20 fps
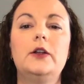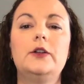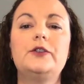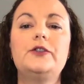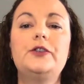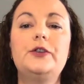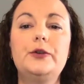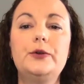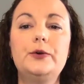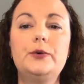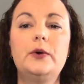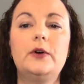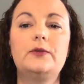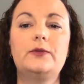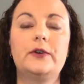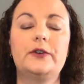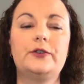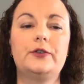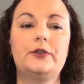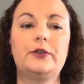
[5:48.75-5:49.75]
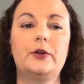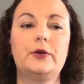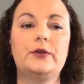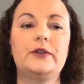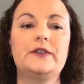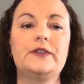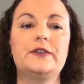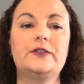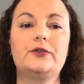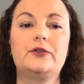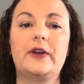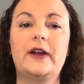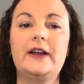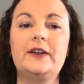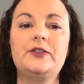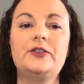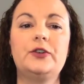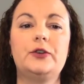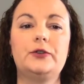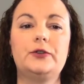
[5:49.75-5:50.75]
Two of Richard Otis's
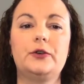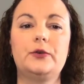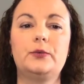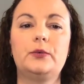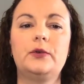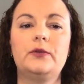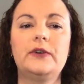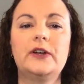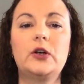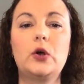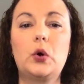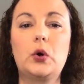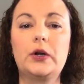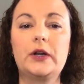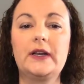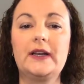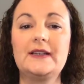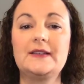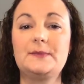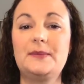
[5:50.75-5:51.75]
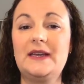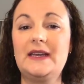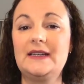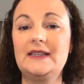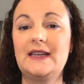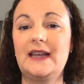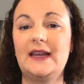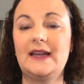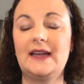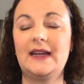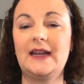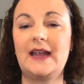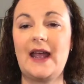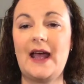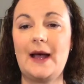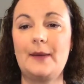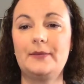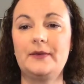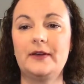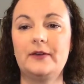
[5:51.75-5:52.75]
grandchildren were recorded as being taken
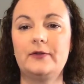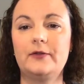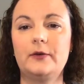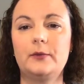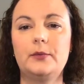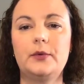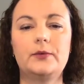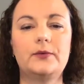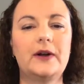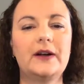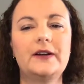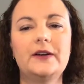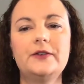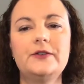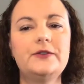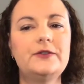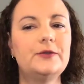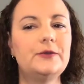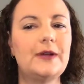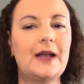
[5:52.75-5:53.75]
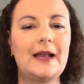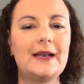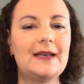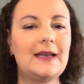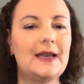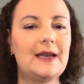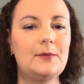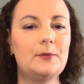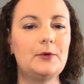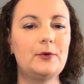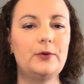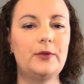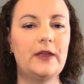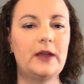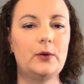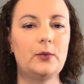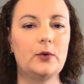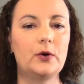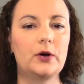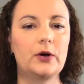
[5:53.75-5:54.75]
captive, but records do not name who they
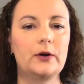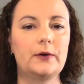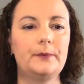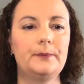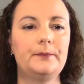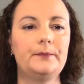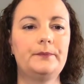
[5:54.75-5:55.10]
were.